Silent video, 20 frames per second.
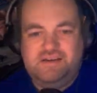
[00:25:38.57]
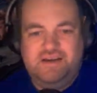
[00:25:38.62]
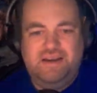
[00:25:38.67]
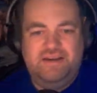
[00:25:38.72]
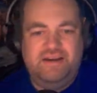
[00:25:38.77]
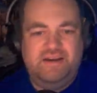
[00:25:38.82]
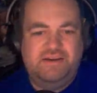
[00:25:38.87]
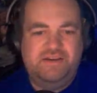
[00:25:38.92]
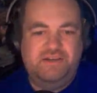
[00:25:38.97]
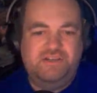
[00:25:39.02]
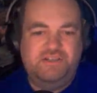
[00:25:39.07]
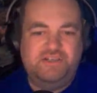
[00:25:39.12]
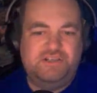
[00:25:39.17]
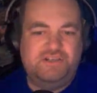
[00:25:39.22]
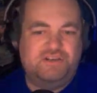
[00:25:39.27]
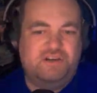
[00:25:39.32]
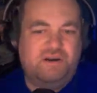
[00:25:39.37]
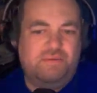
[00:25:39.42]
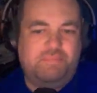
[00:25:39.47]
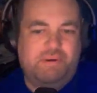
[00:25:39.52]
And then you're
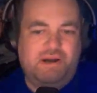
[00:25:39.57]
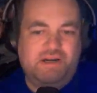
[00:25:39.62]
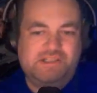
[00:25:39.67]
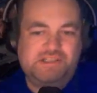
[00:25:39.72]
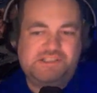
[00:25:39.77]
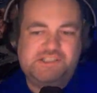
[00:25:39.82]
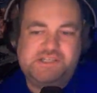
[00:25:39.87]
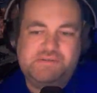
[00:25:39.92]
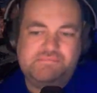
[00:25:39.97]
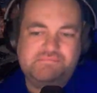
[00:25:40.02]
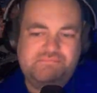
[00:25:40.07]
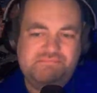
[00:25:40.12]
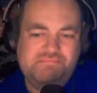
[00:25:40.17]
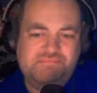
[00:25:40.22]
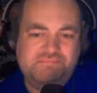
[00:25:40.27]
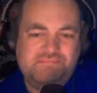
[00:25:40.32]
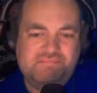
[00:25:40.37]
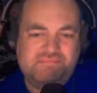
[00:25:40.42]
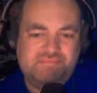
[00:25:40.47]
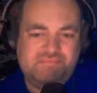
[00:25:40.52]
just gonna punch him.
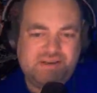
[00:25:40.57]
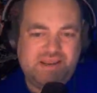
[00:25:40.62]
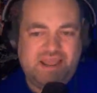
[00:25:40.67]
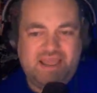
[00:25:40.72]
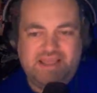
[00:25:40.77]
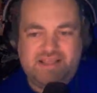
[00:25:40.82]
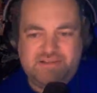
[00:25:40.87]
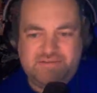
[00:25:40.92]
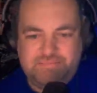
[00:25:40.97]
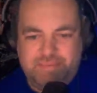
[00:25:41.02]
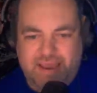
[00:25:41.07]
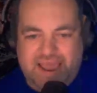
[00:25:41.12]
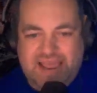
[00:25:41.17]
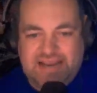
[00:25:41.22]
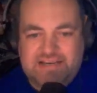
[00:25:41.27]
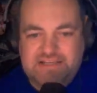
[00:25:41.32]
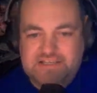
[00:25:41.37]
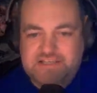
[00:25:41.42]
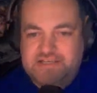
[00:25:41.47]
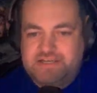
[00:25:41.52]
Yeah, it's
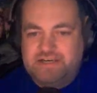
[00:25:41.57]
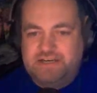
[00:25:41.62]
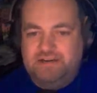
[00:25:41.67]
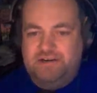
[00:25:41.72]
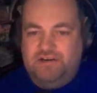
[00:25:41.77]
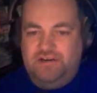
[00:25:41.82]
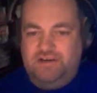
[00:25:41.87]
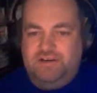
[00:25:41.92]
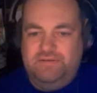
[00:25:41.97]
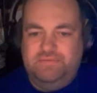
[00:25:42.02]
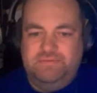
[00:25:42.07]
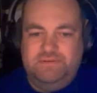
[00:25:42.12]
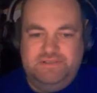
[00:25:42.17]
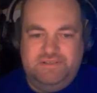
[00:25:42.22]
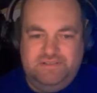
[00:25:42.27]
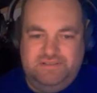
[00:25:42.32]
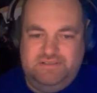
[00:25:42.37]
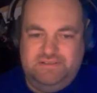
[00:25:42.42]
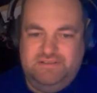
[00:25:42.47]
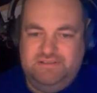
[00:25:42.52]
magic and all,
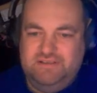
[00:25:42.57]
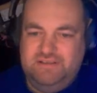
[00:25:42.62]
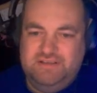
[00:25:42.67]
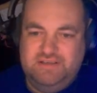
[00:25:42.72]
but